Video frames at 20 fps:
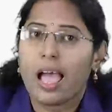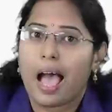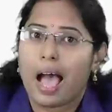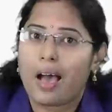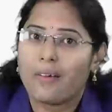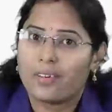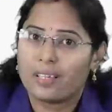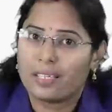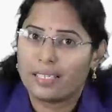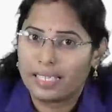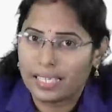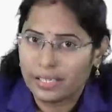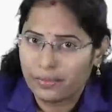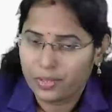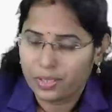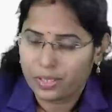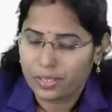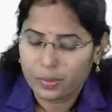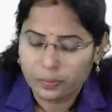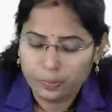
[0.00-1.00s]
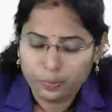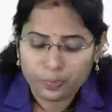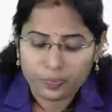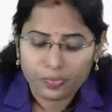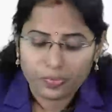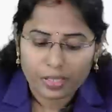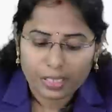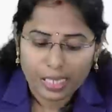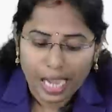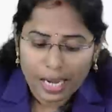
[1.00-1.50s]
our liver
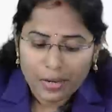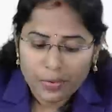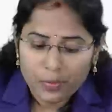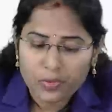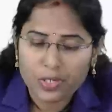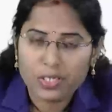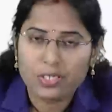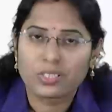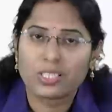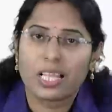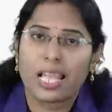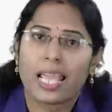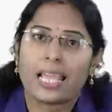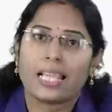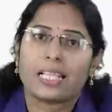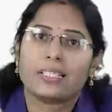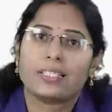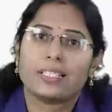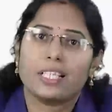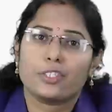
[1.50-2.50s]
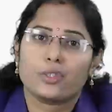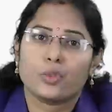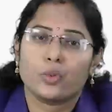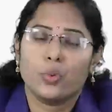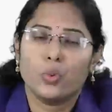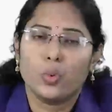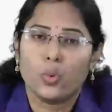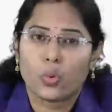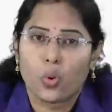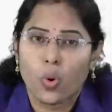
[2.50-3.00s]
converts the excess
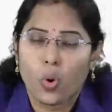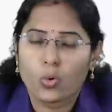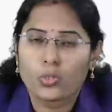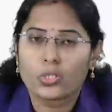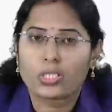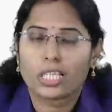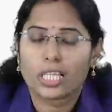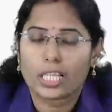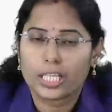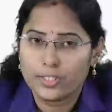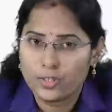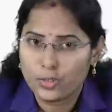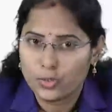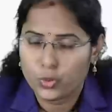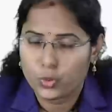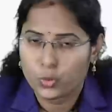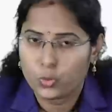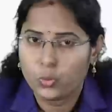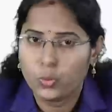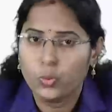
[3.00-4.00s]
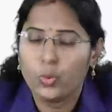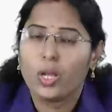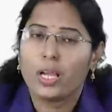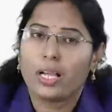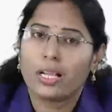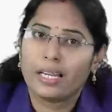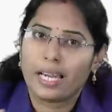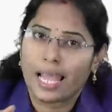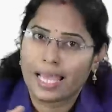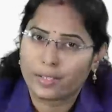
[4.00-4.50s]
glucose into
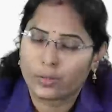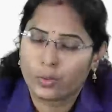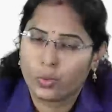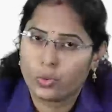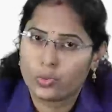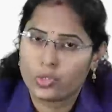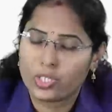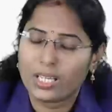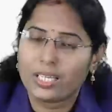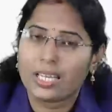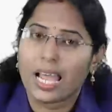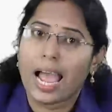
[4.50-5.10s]
glycogen,